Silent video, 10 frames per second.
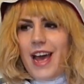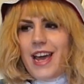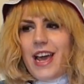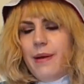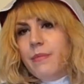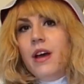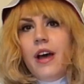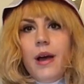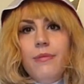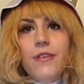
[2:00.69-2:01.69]
I am
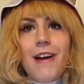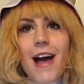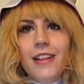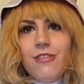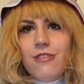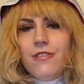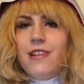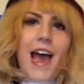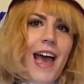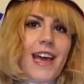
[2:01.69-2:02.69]
a broke college
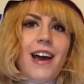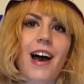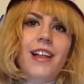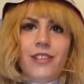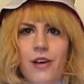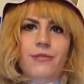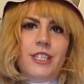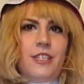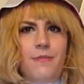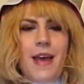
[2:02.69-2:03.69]
student. I got
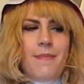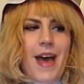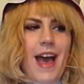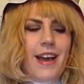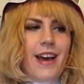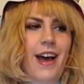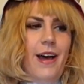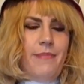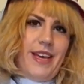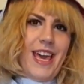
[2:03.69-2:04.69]
loans to pay back.
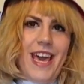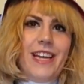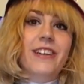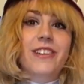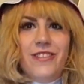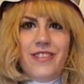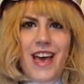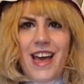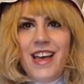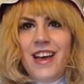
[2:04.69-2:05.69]
I can't do
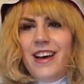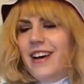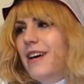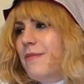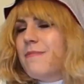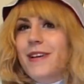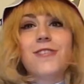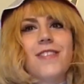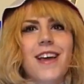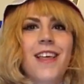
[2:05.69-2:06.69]
that. As
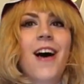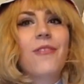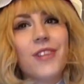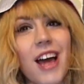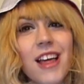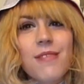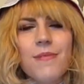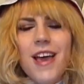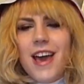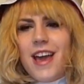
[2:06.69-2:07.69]
much as I love
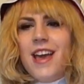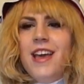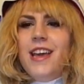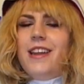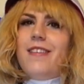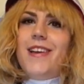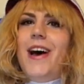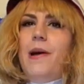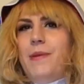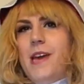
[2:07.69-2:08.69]
cosplay, it is a
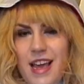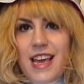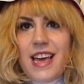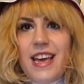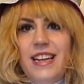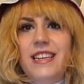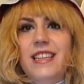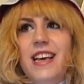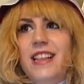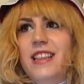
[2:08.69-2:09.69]
hobby. And
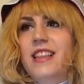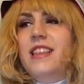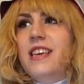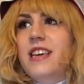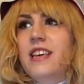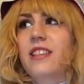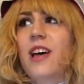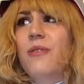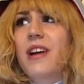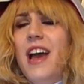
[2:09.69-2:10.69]
then the
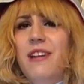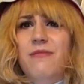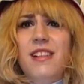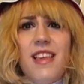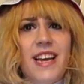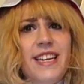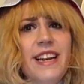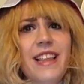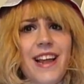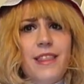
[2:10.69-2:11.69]
lower end ones, I
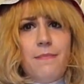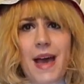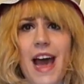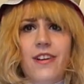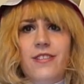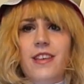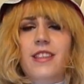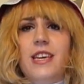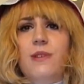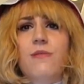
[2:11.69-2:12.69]
didn't like the pattern
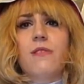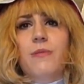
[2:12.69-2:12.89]
that they used.